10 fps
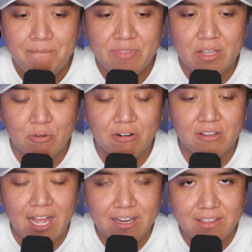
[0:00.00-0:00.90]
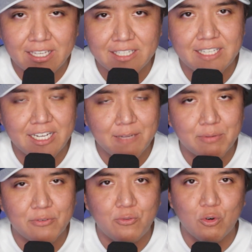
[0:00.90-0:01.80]
There were a lot of things that
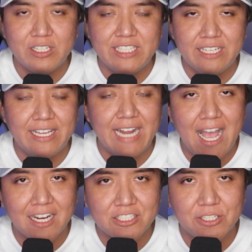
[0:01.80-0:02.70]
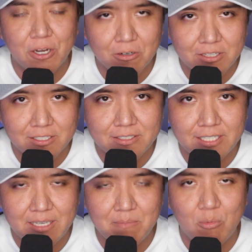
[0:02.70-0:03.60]
number 4 did that actually hurt this
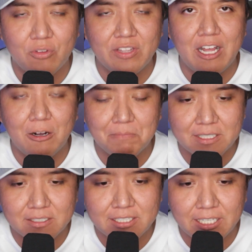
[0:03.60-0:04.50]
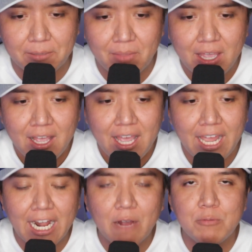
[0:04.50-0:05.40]
team more than helped this team.
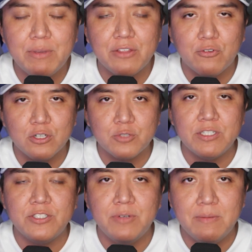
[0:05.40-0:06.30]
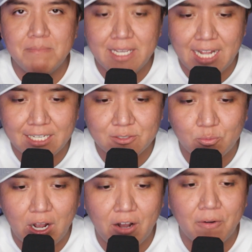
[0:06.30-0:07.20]
And I will be the first one to admit as
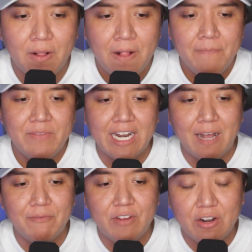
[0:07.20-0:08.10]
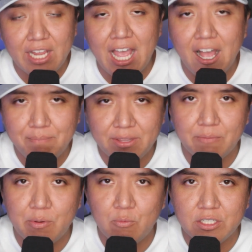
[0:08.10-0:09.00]
well that I'm very happy
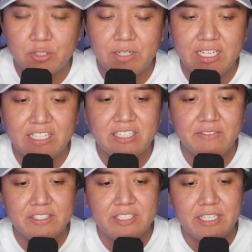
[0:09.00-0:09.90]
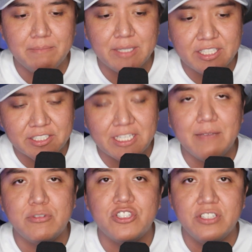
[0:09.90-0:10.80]
that we won 20-17, but this
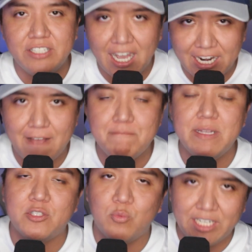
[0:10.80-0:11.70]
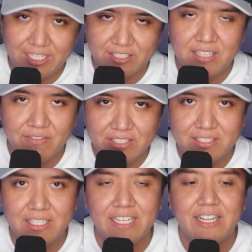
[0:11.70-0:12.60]
game should not have been
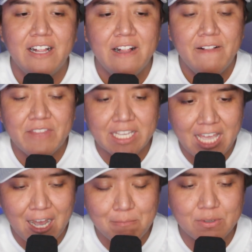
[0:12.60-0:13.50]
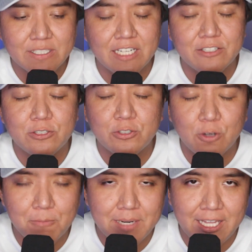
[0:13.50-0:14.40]
20-17. The Cowboys had
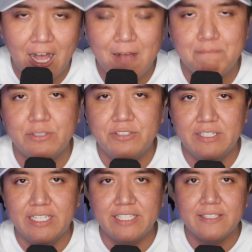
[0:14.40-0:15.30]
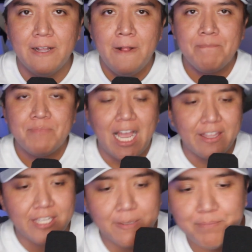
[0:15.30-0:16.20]
so many opportunities. I
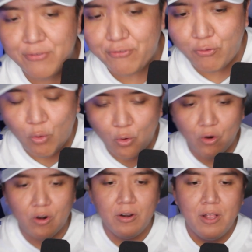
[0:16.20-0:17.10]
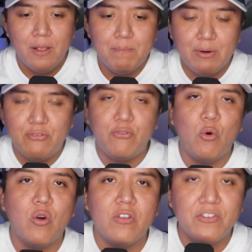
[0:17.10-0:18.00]
think before the
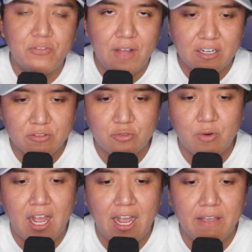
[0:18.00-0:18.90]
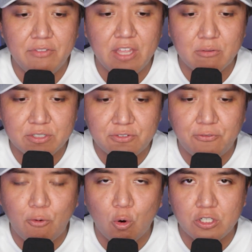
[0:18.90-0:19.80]
final drive, there was
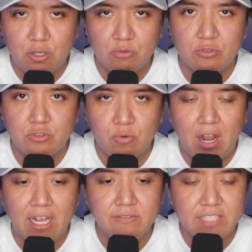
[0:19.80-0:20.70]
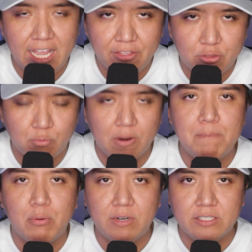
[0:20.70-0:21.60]
4 total drives and 3
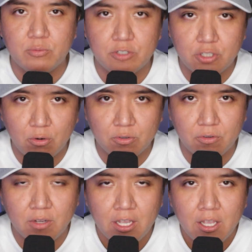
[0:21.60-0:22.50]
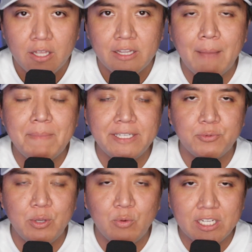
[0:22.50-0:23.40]
points were total. That
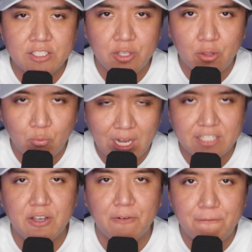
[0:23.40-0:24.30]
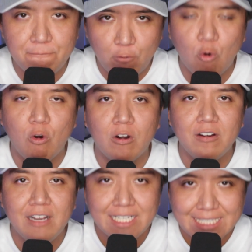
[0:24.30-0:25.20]
means we went to the red zone
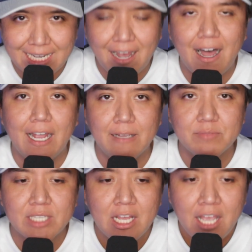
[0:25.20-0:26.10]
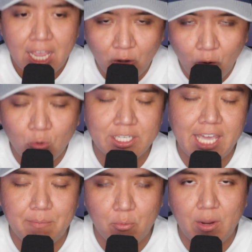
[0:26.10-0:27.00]
4 times and only
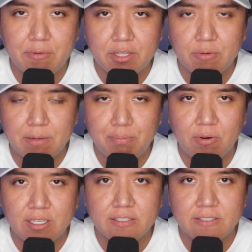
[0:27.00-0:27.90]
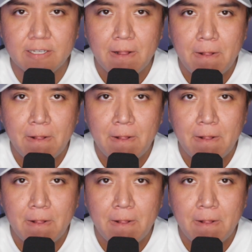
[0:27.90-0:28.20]
came away with 3 points.